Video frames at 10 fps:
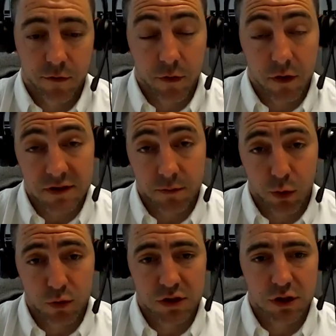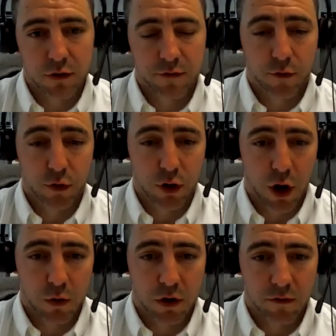that's important to you for your
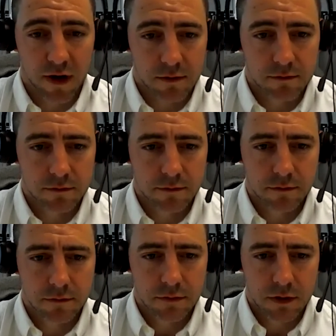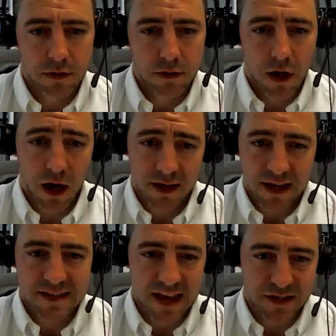own career. And I
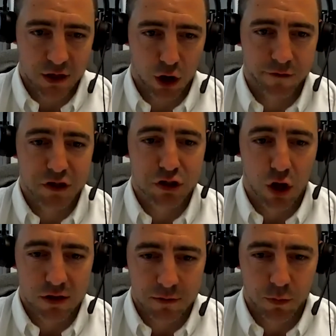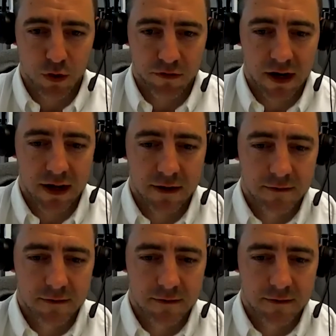guess that's kind of a starting point, really.